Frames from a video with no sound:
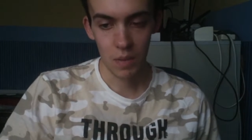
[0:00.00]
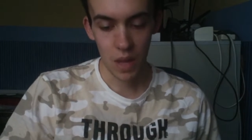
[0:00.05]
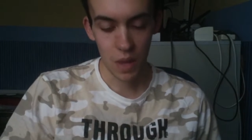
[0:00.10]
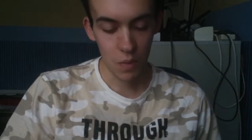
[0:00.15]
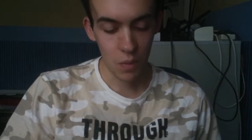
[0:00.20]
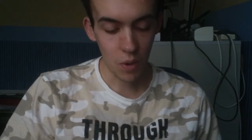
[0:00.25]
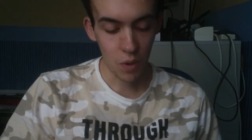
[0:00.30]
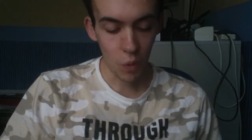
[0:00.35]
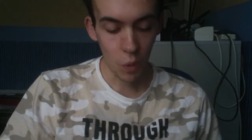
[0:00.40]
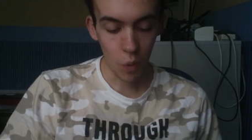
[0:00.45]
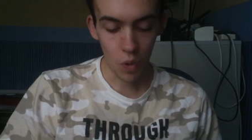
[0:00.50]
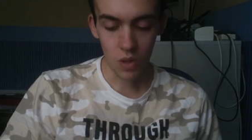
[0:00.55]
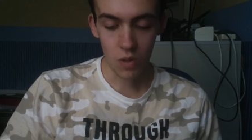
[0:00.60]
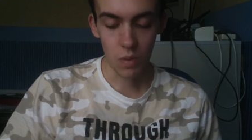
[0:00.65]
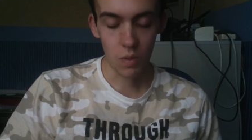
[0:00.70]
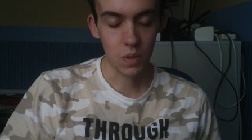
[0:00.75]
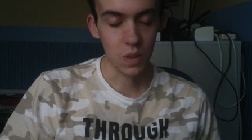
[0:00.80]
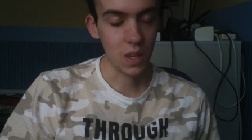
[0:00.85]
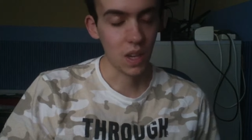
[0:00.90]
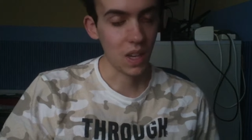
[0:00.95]
And they were
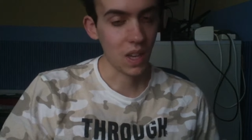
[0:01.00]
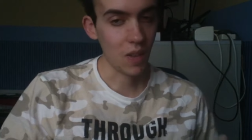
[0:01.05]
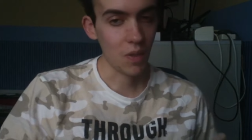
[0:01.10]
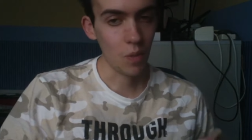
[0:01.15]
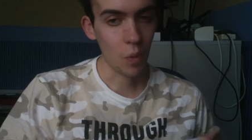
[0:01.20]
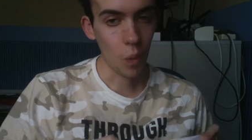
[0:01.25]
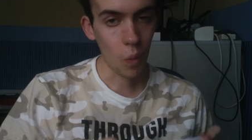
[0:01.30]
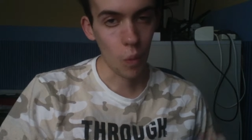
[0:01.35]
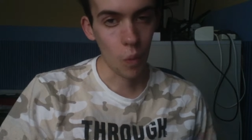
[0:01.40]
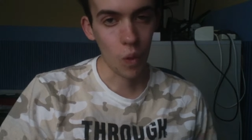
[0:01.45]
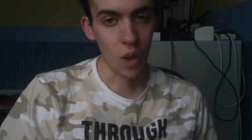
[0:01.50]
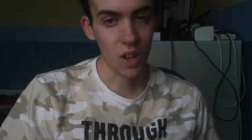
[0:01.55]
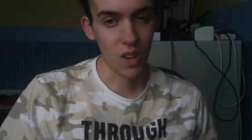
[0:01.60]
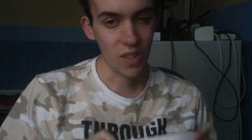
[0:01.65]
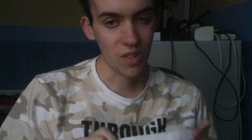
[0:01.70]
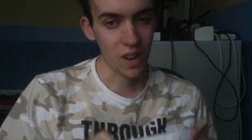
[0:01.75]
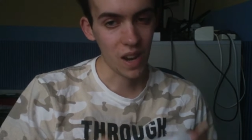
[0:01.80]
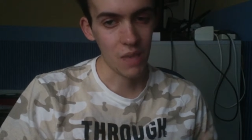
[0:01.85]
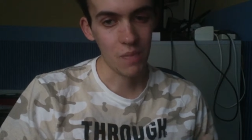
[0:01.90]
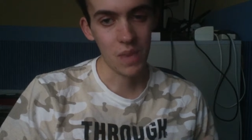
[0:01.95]
awesome. So I gave them all a
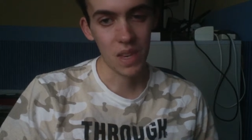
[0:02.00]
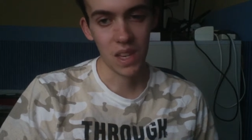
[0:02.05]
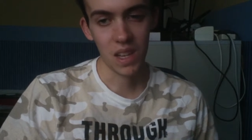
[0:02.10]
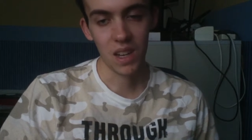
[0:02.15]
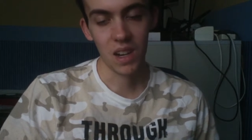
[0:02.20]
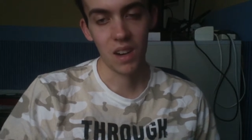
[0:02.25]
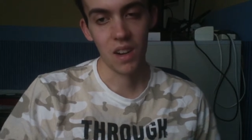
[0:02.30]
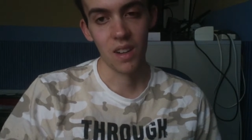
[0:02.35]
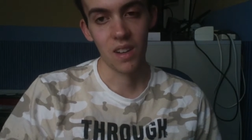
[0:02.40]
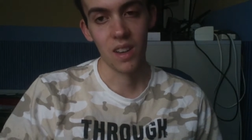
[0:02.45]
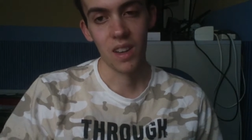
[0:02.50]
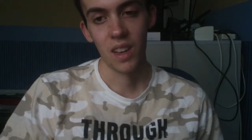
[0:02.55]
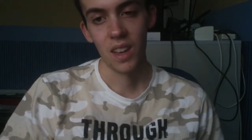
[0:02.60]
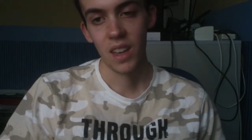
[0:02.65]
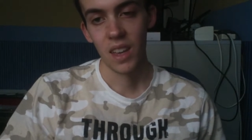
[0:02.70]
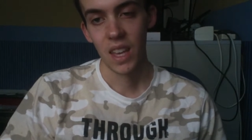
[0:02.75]
great big hug.